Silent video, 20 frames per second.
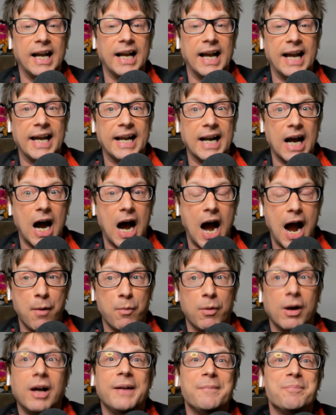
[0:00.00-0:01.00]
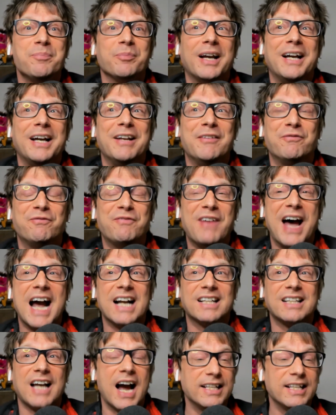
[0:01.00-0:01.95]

And I, in fact,